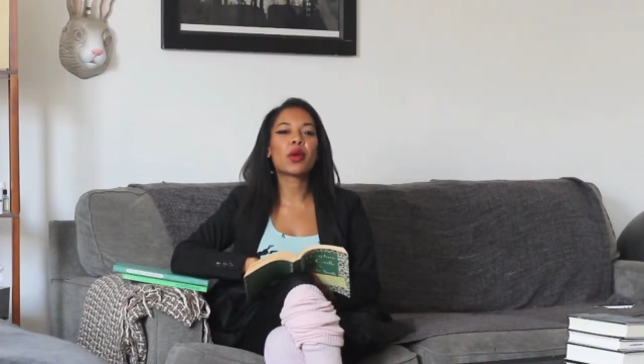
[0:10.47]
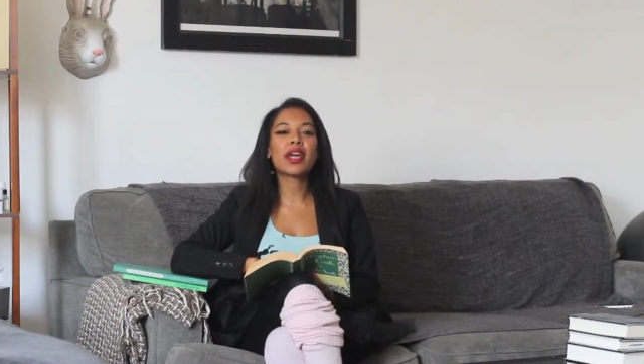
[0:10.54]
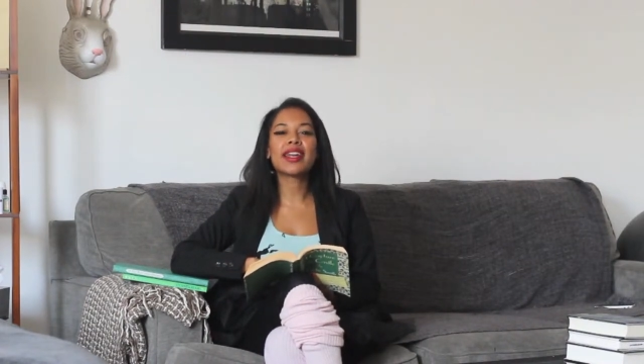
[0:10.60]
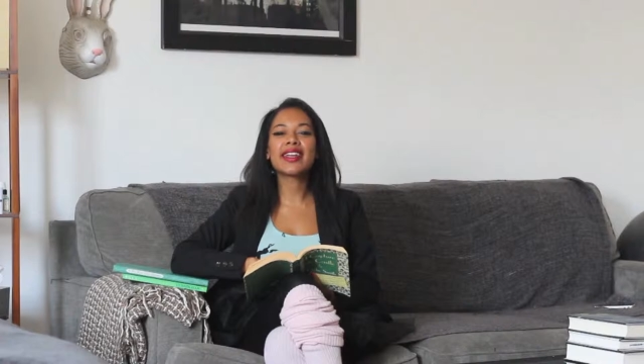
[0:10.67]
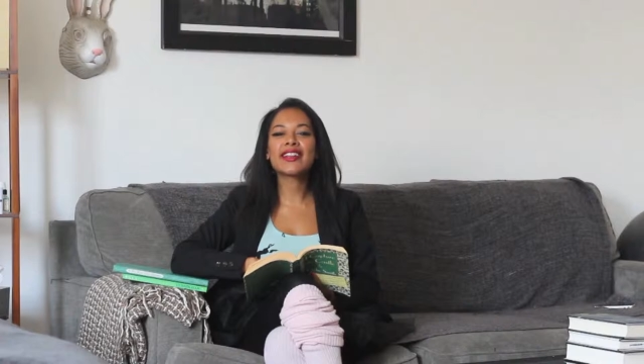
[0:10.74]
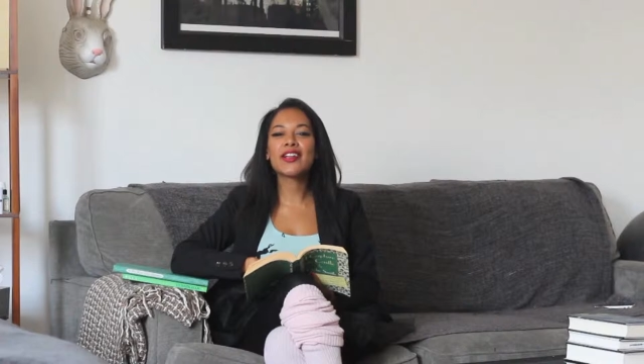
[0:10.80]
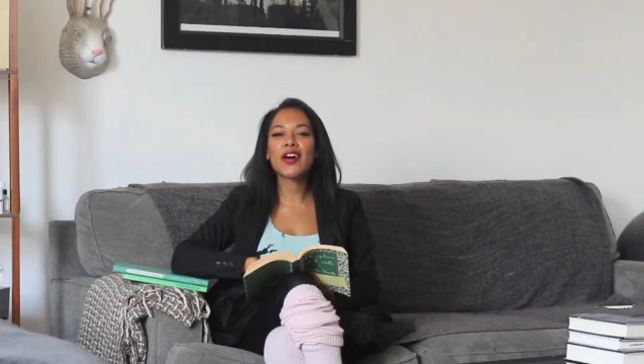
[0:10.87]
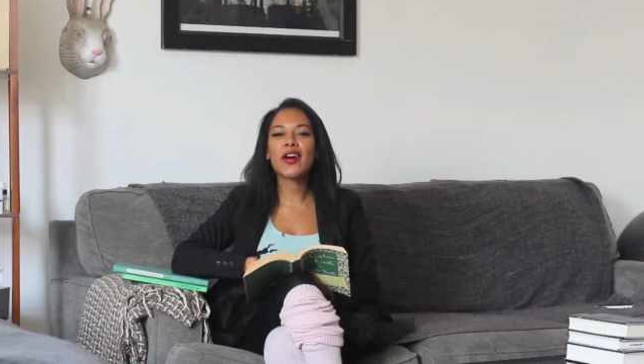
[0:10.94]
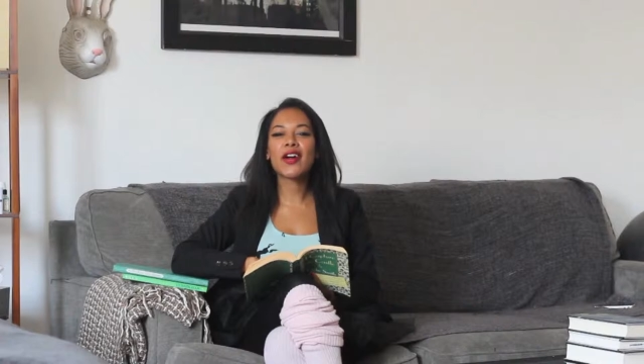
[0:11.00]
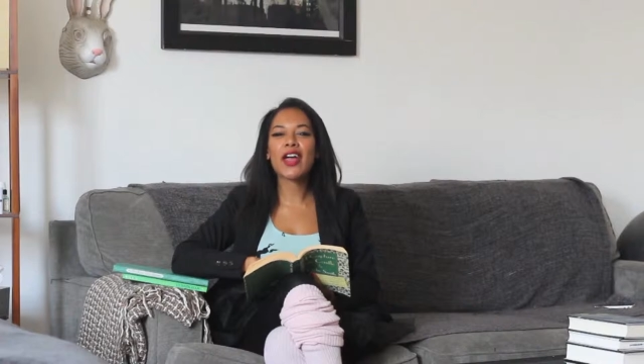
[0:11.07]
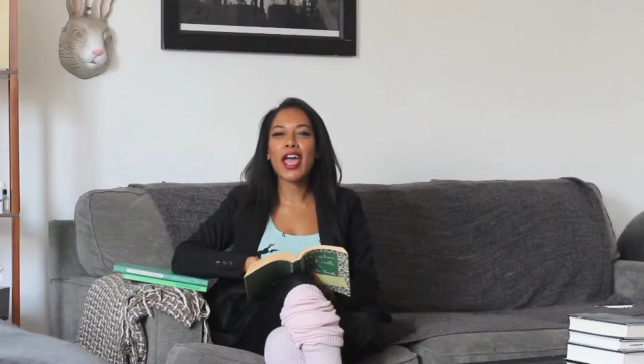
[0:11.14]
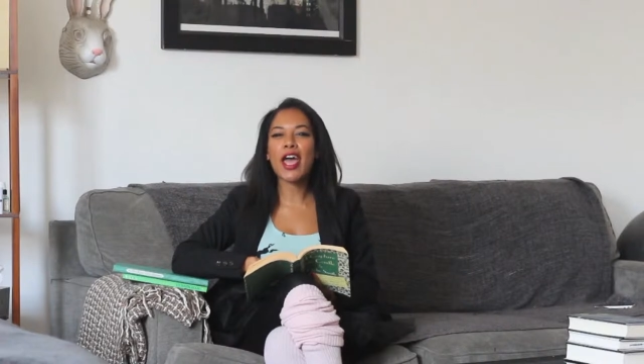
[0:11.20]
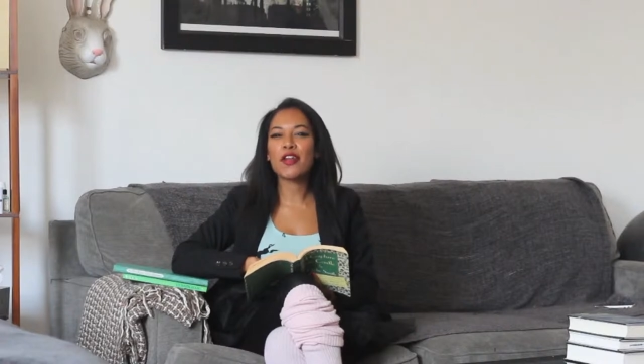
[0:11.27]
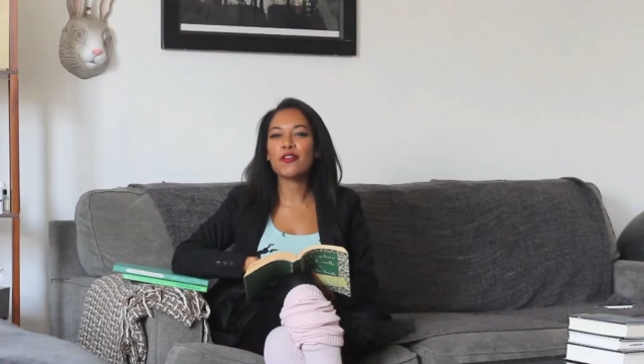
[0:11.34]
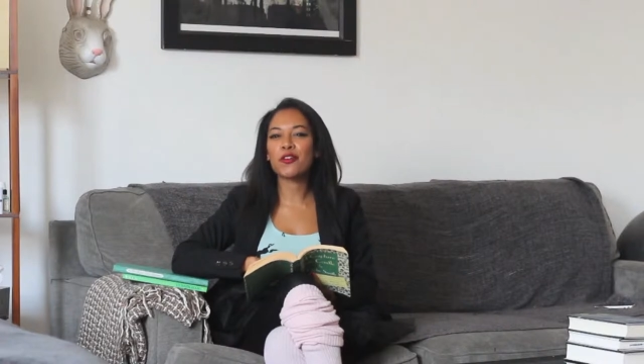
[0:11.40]
writing talk
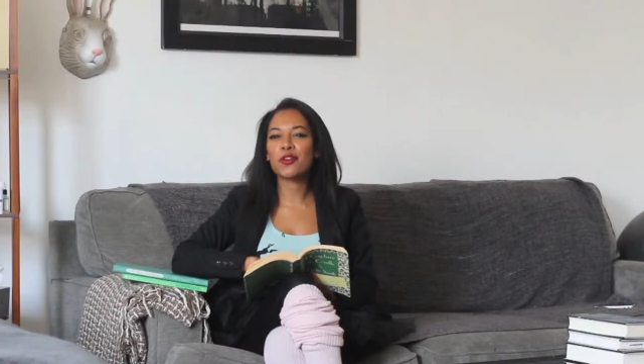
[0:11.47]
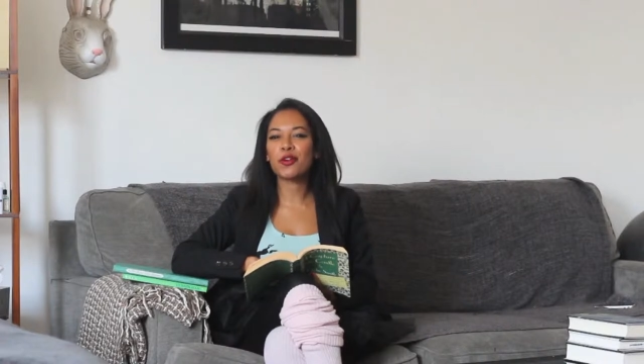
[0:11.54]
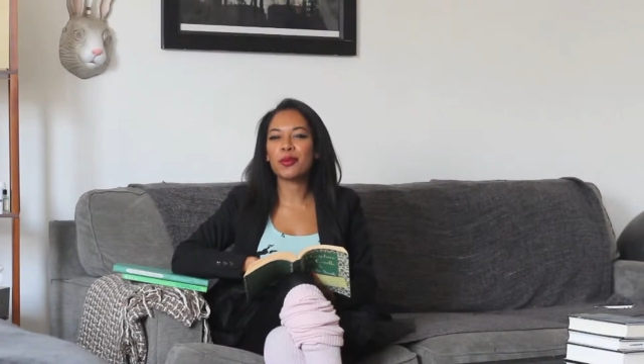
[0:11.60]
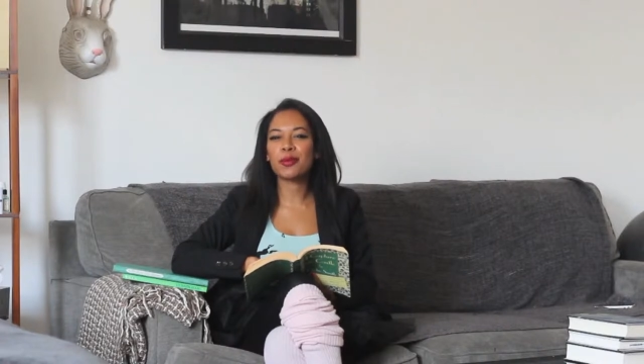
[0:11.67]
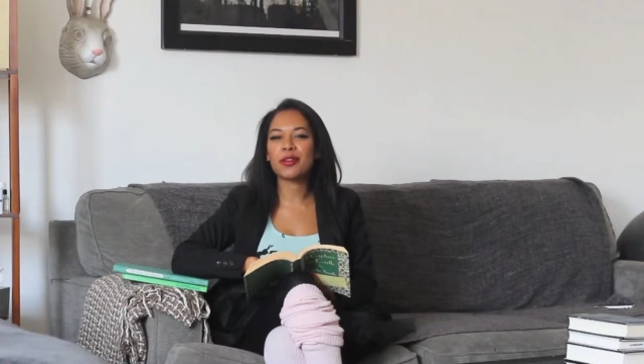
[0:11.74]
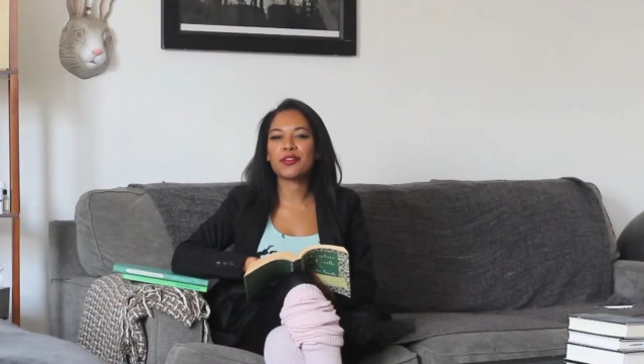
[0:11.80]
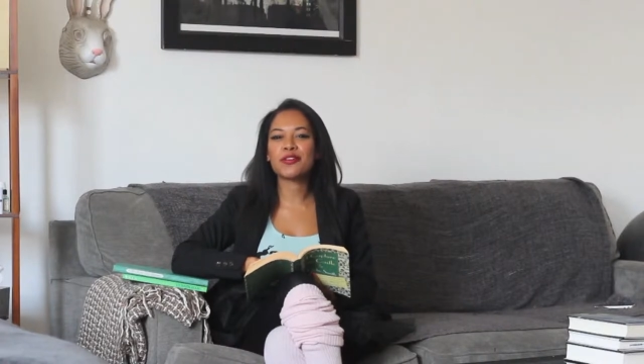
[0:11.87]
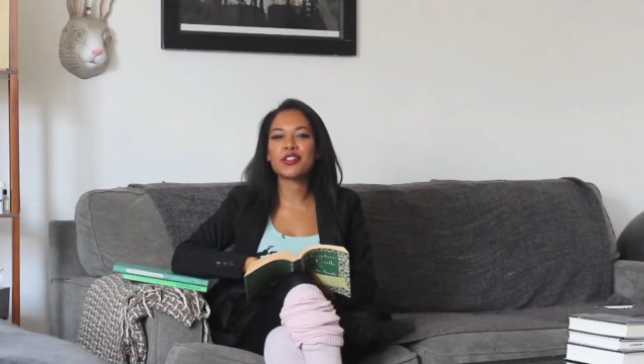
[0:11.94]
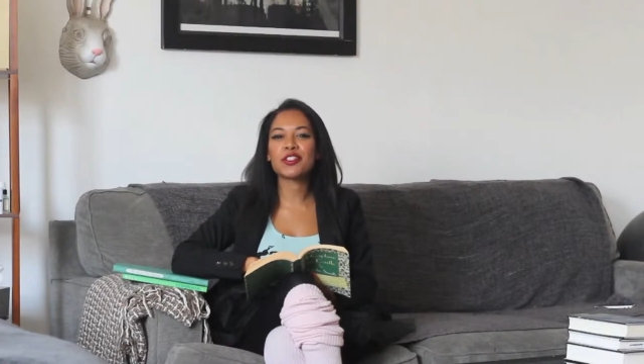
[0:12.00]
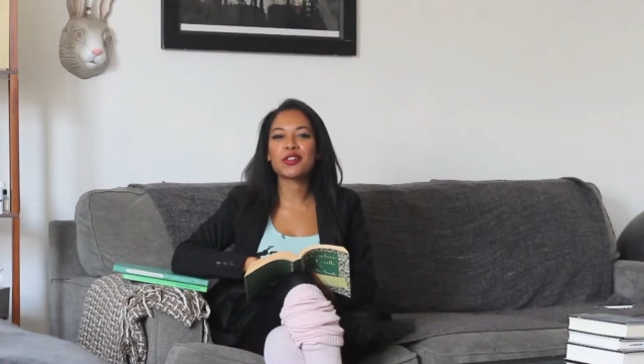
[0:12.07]
and for a bit of